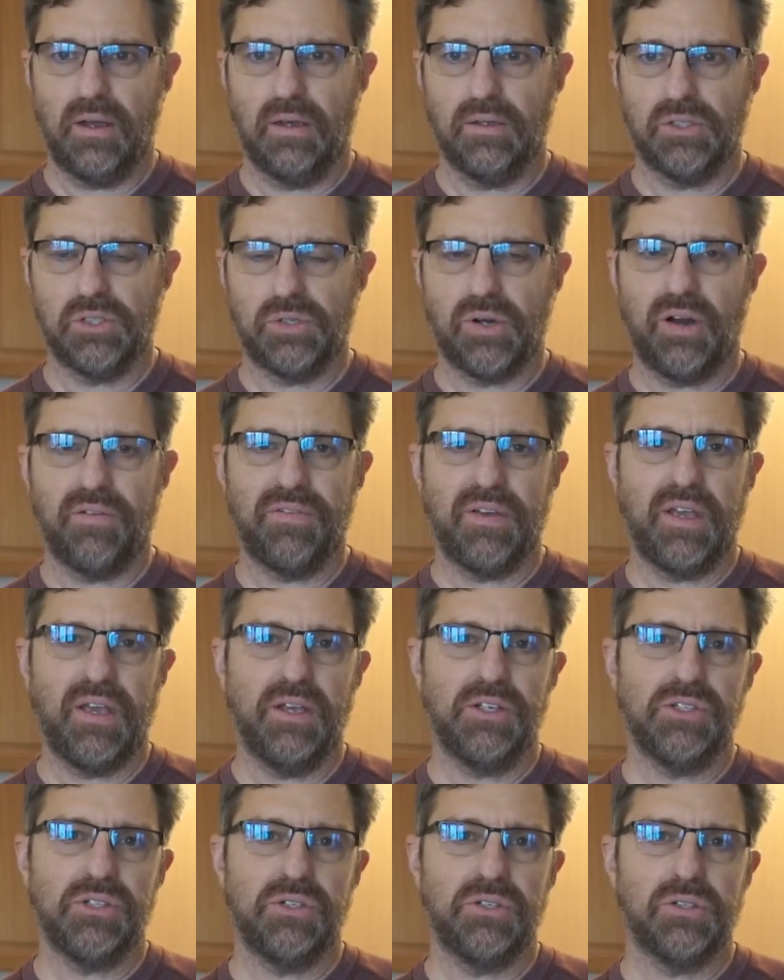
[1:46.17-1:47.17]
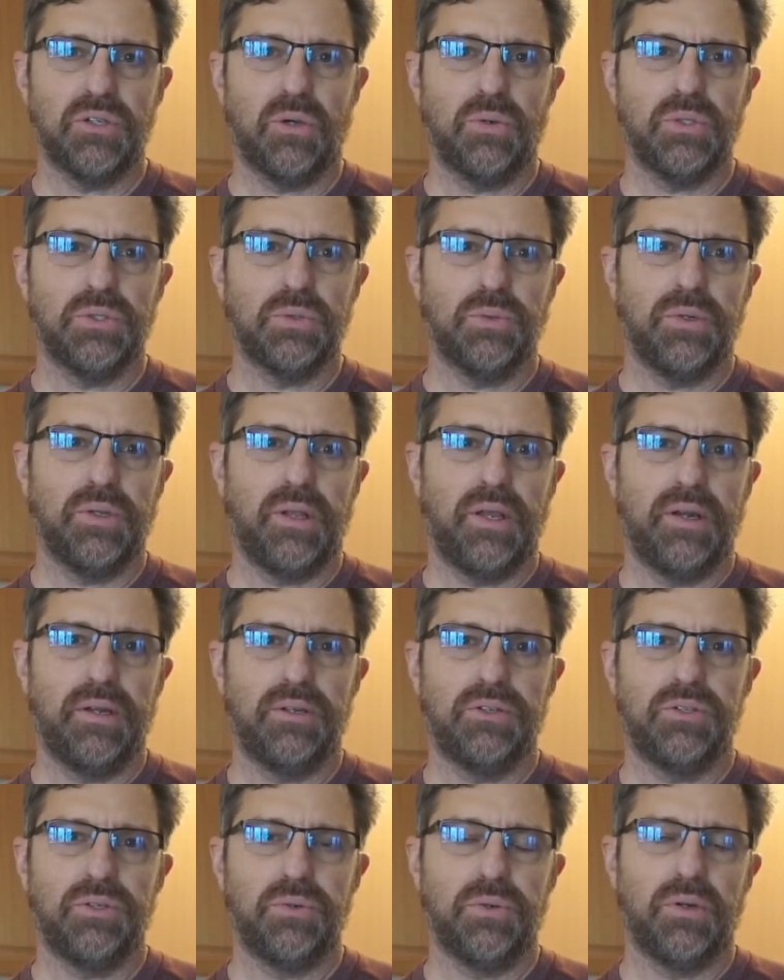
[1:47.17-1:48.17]
stratification is always
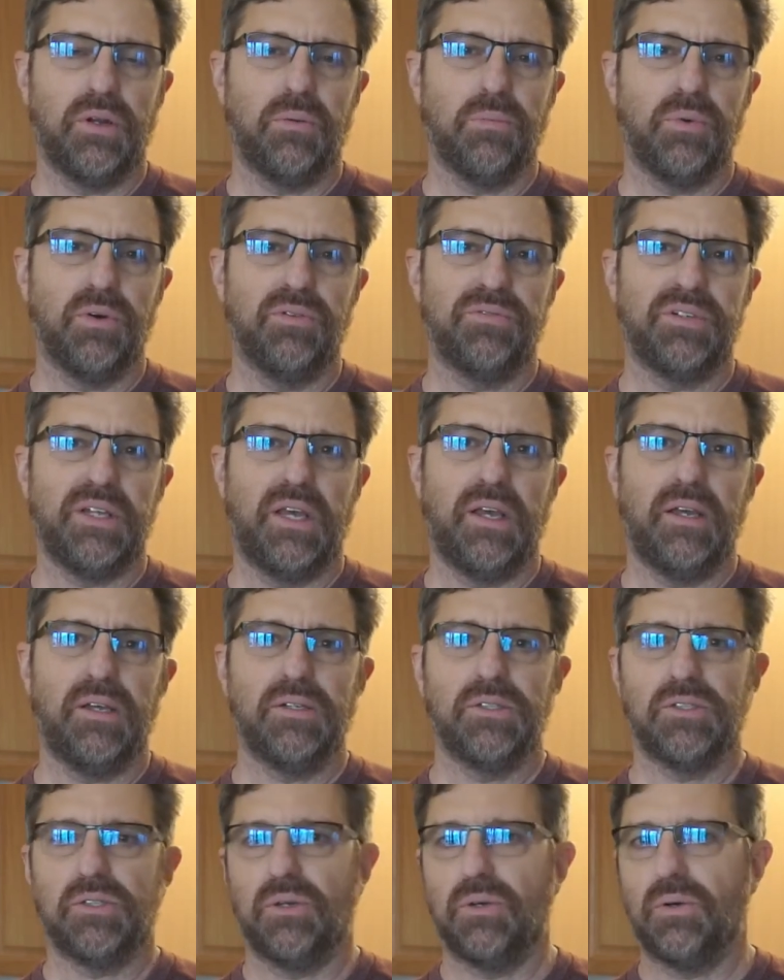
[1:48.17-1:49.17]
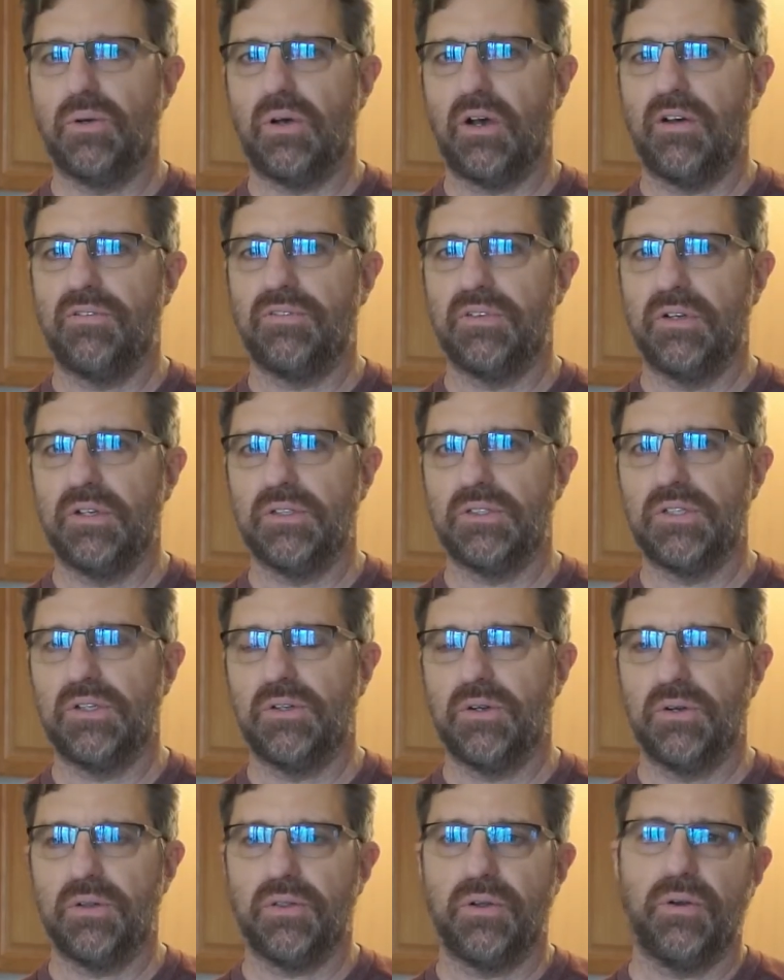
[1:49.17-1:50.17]
related to a number of days, so often it's
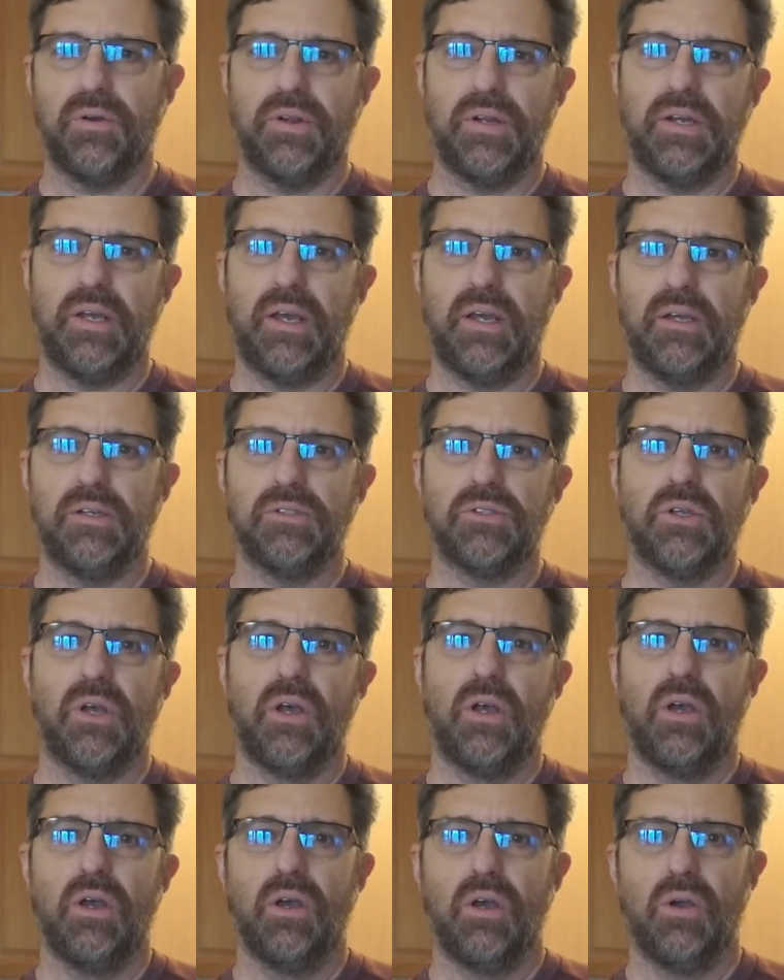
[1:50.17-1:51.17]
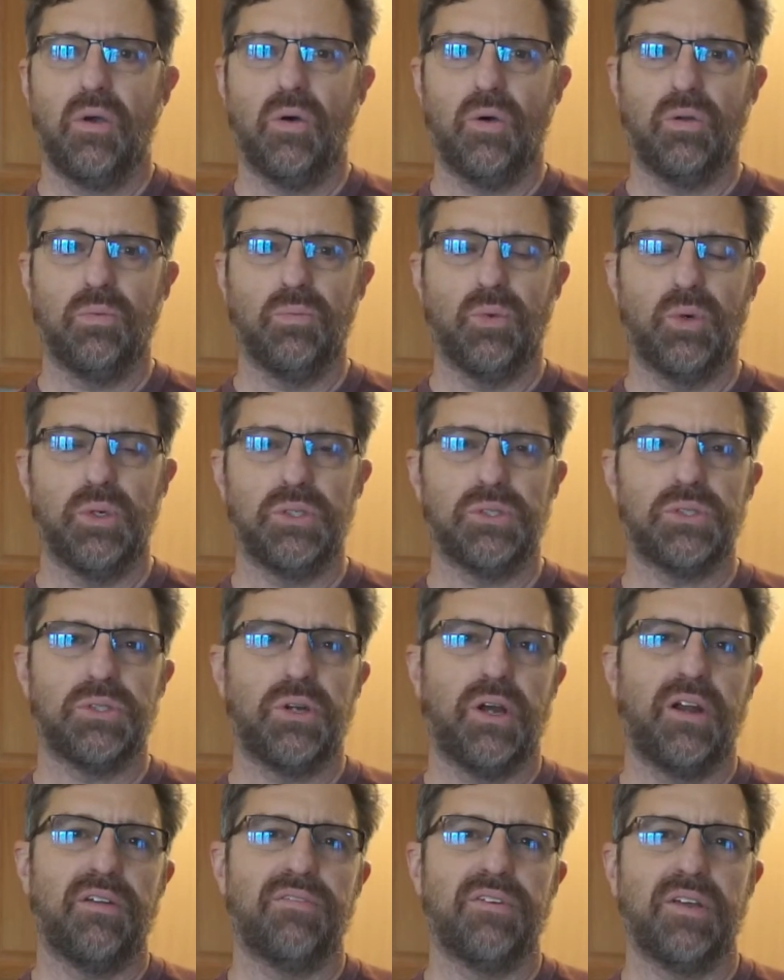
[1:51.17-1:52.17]
either 30 days cold moist
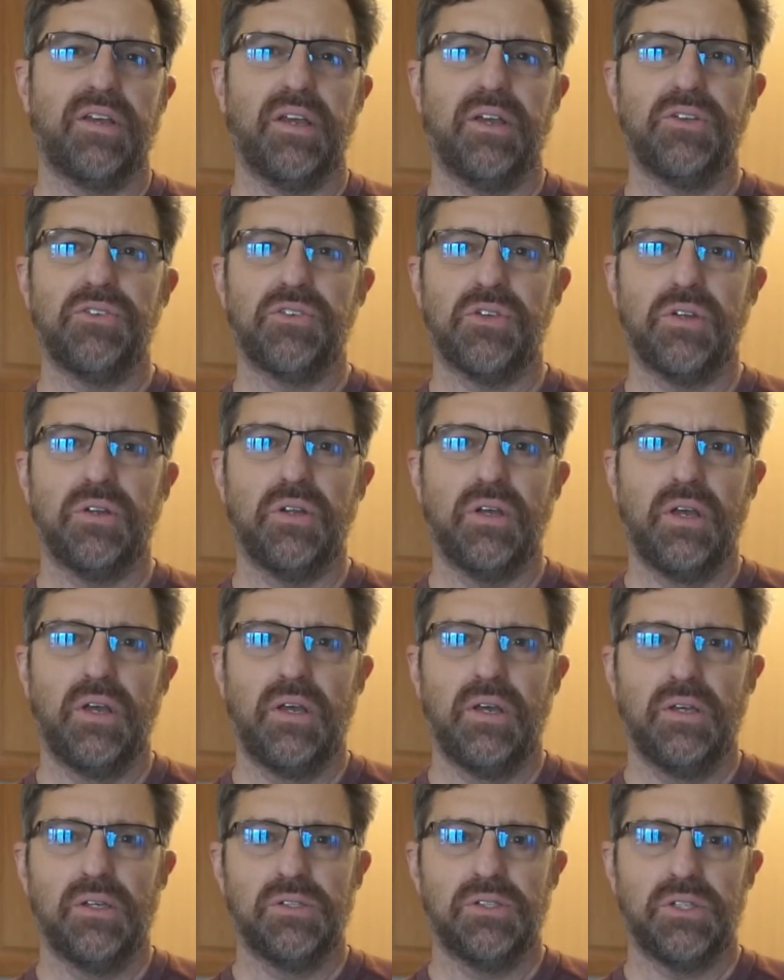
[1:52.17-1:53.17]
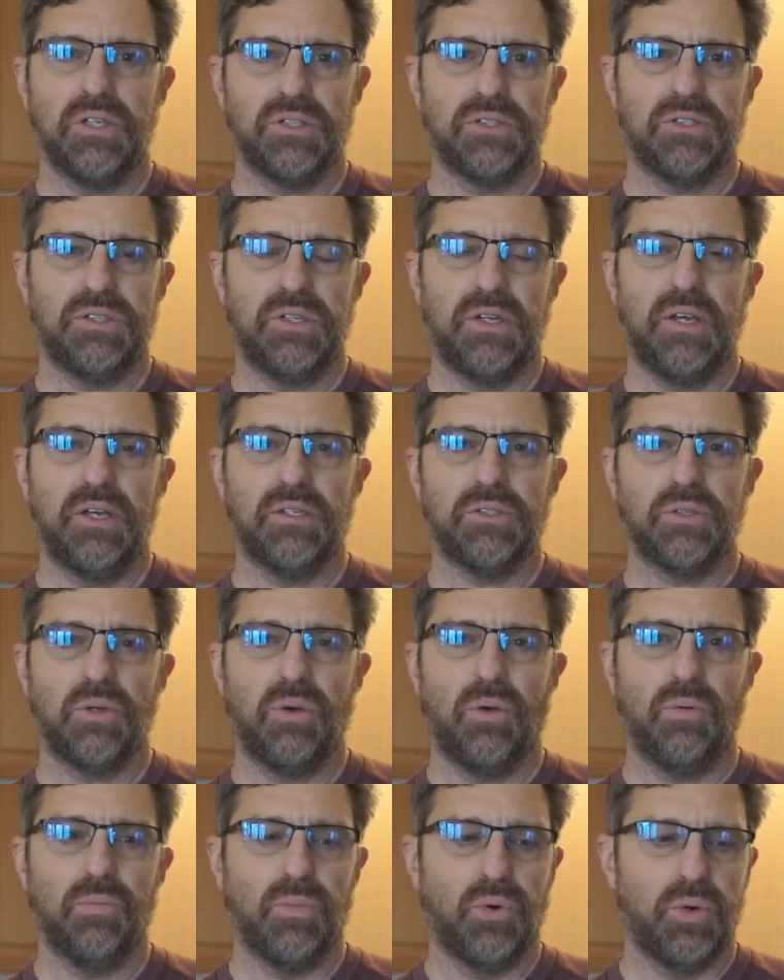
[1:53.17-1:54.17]
stratification, 60 days
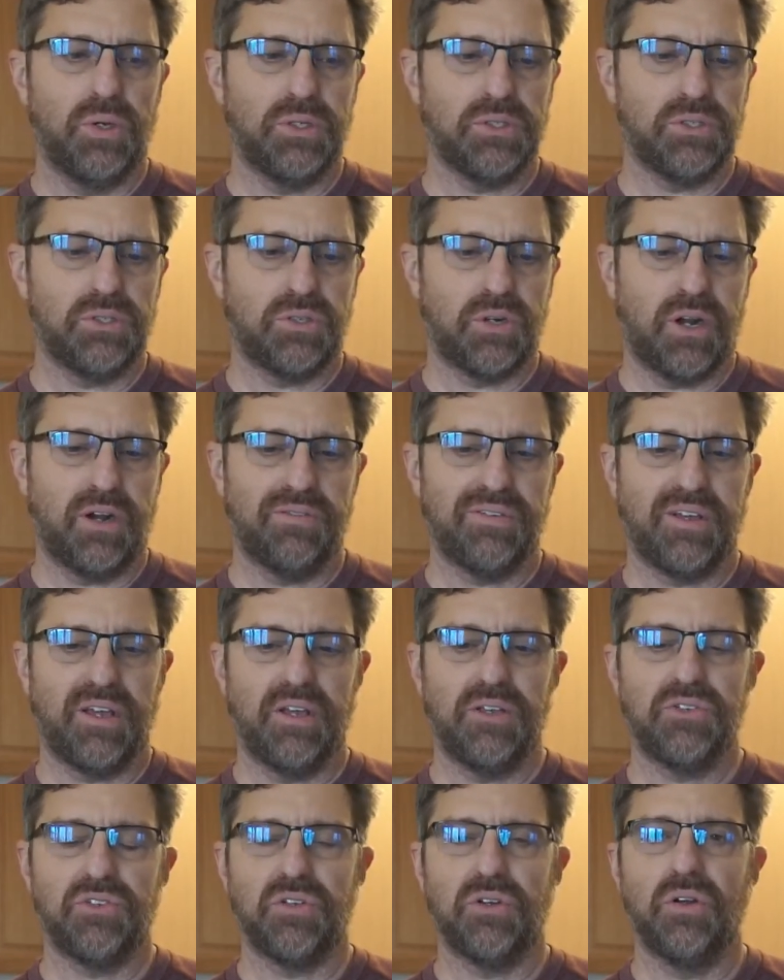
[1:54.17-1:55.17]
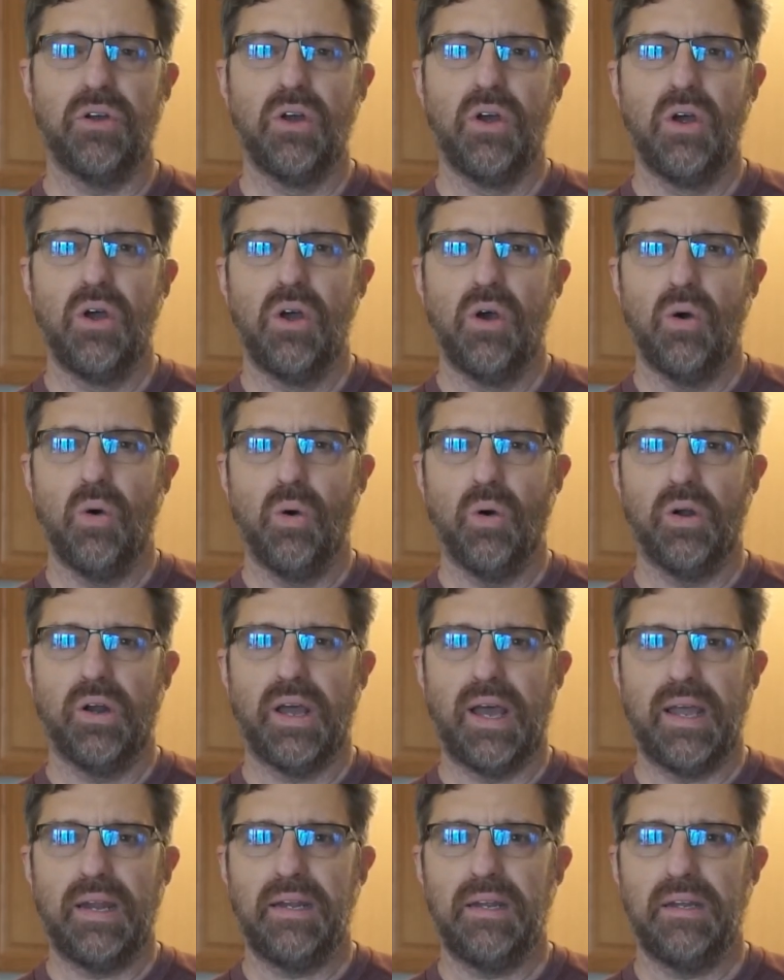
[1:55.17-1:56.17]
cold moist stratification, or
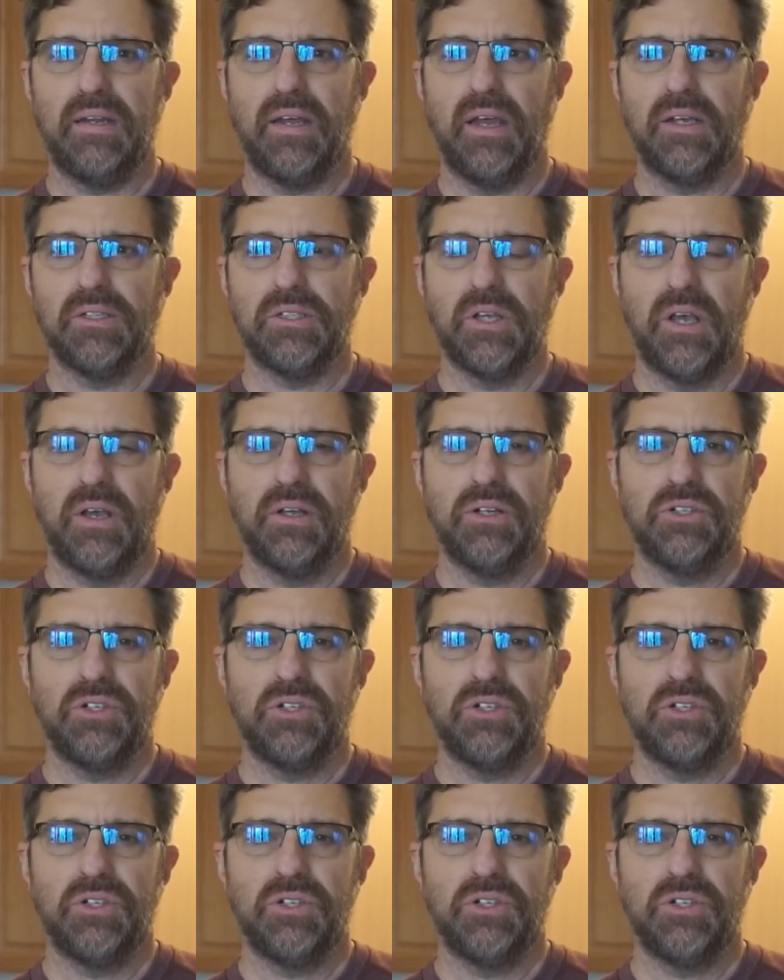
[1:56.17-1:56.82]
90 days.